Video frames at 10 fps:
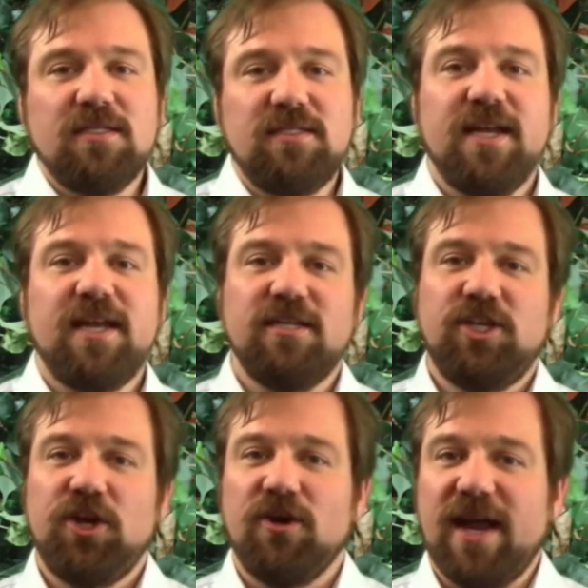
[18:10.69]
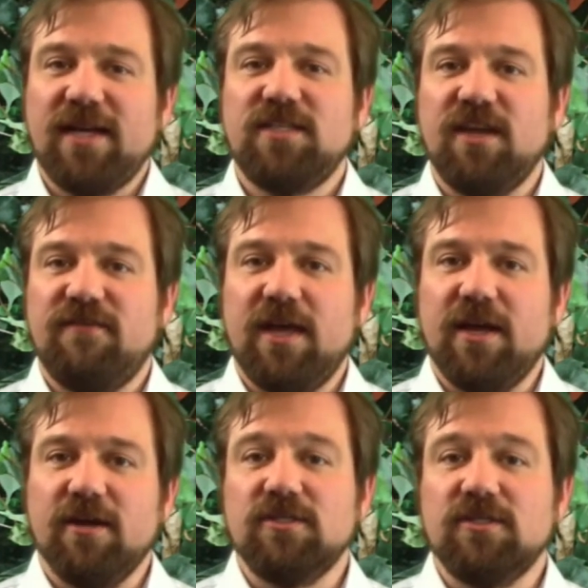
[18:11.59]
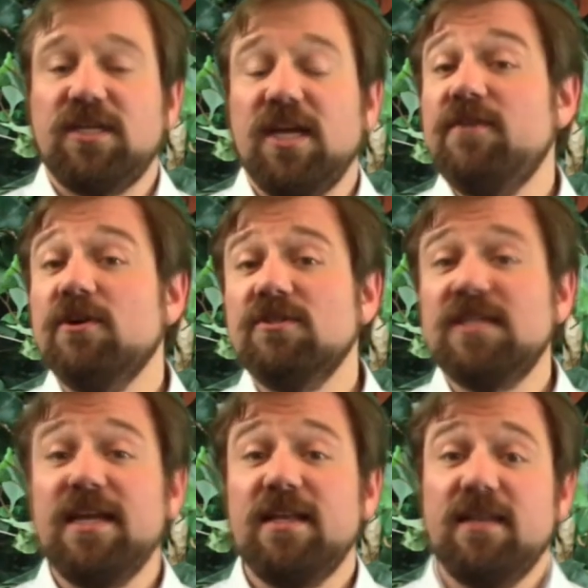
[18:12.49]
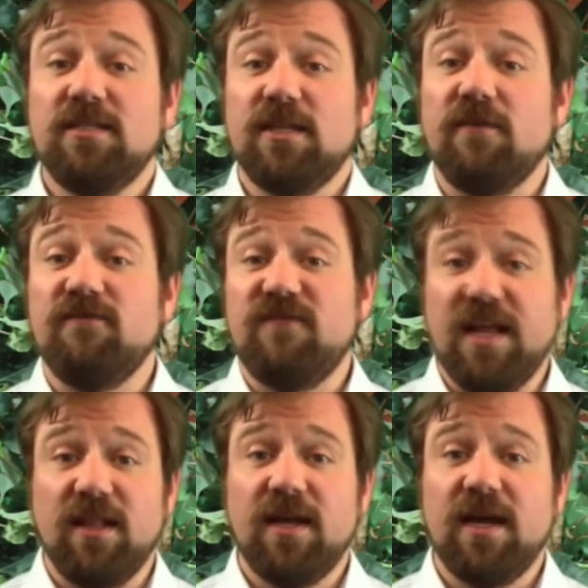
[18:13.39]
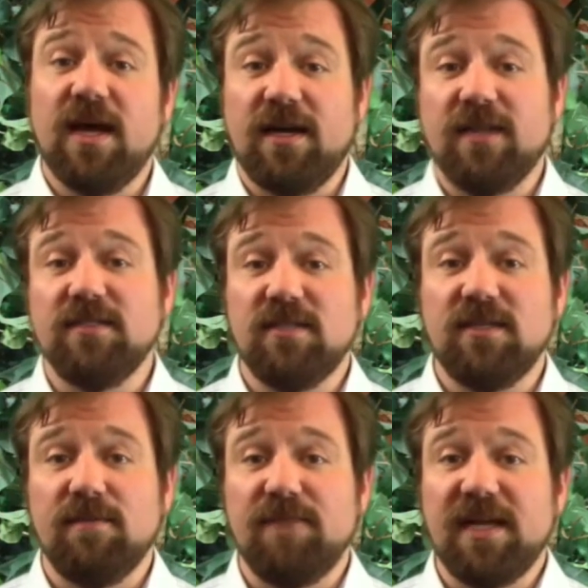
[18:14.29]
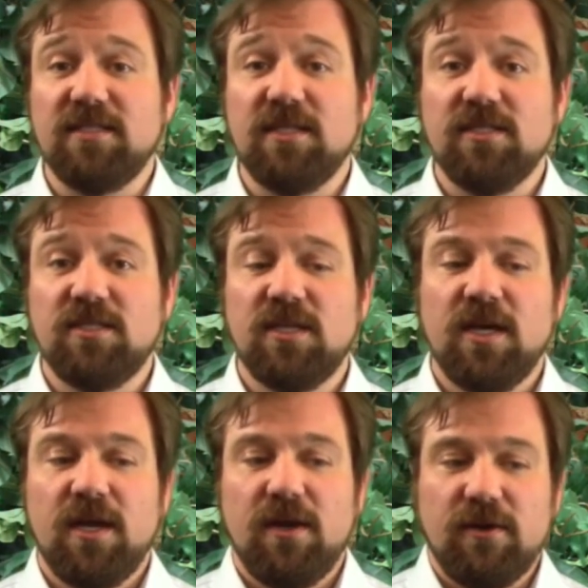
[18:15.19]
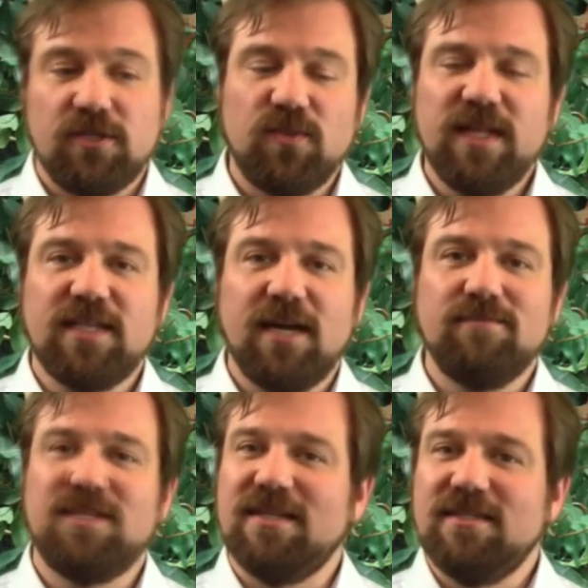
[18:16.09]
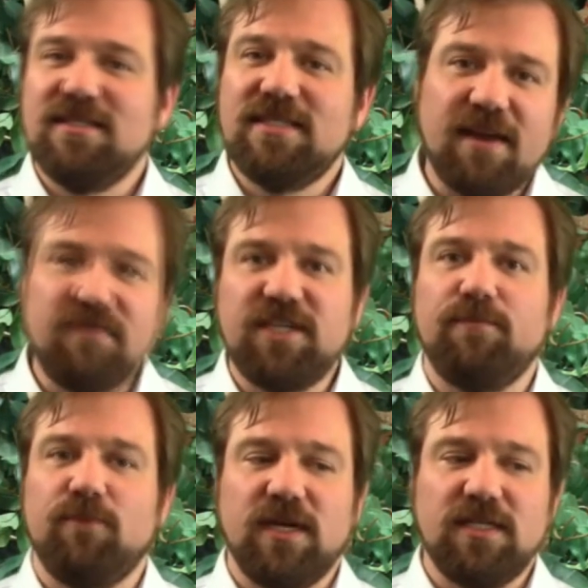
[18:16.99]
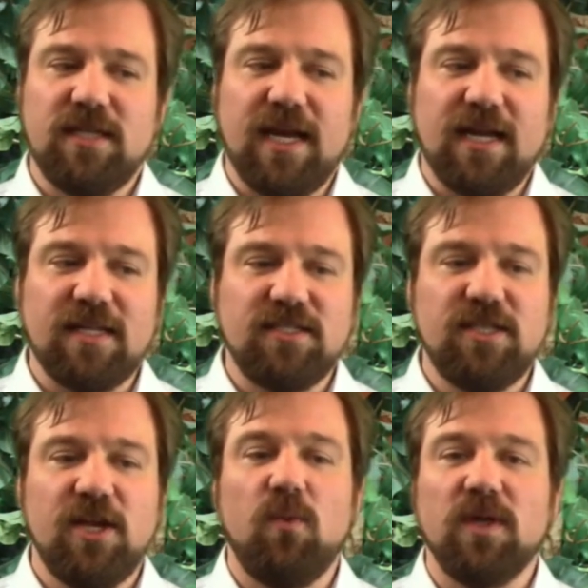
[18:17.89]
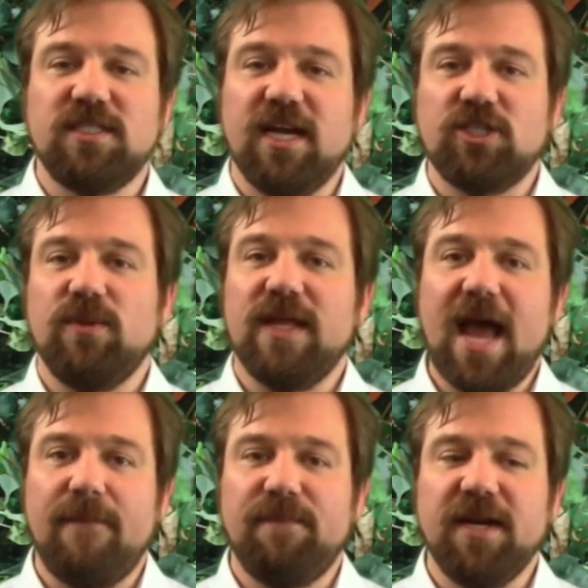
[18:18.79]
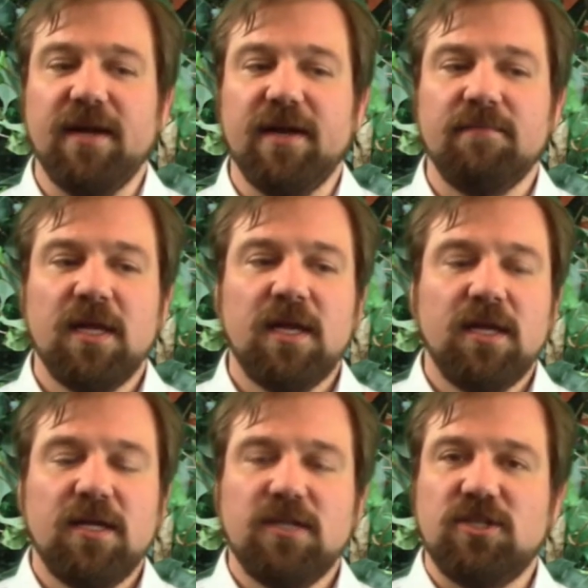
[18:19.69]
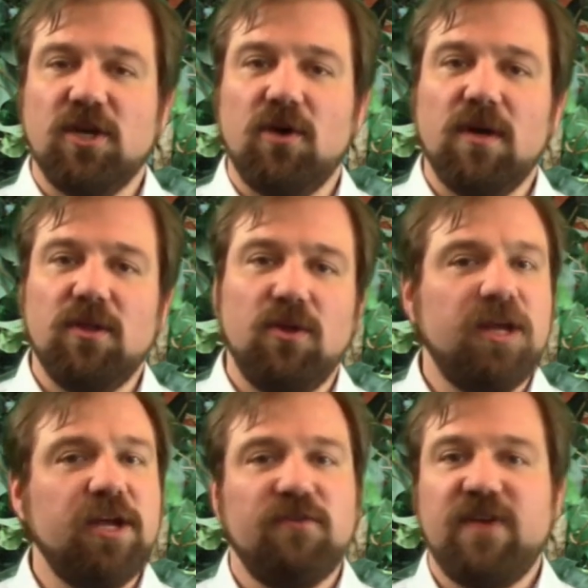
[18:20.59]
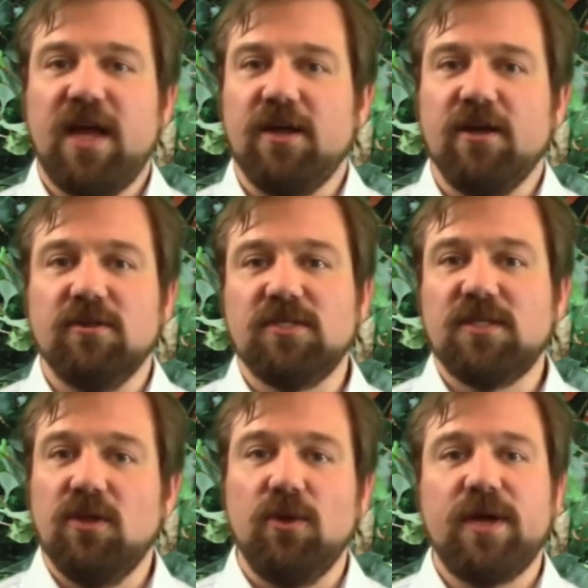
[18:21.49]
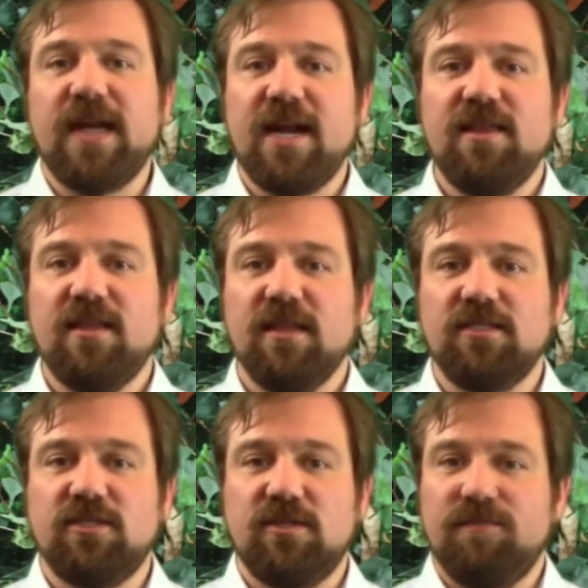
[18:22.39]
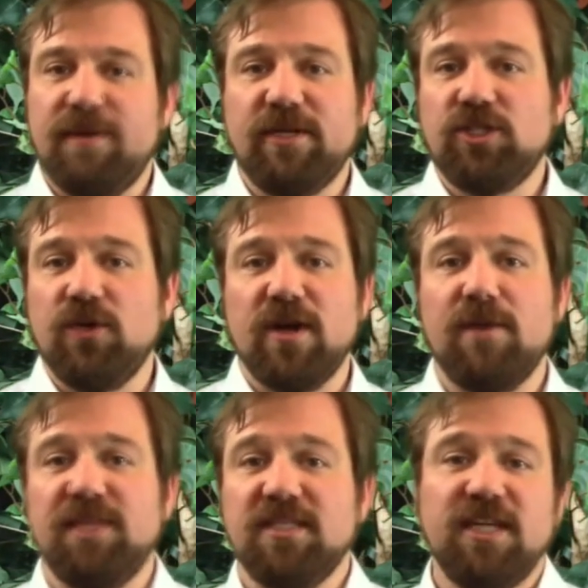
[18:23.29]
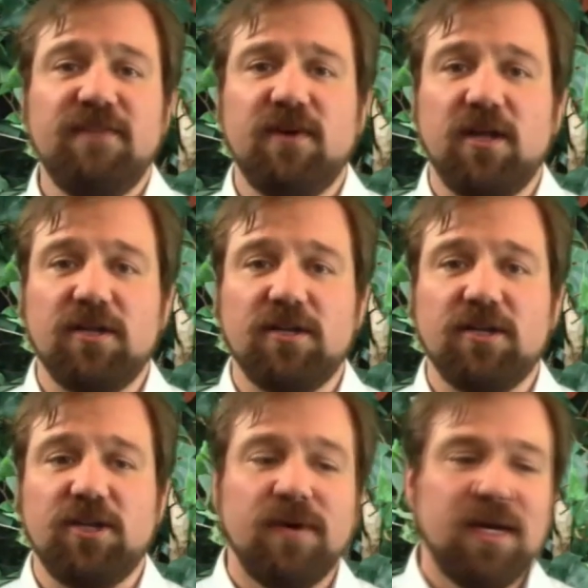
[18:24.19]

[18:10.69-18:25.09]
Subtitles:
Dig into your Async failures. If you're seeing things that are failing on a consistent basis, it's really time to dive deeper into that and see what's actually happening. So look at your failures. Look at anything that's maybe showing up in the default queue.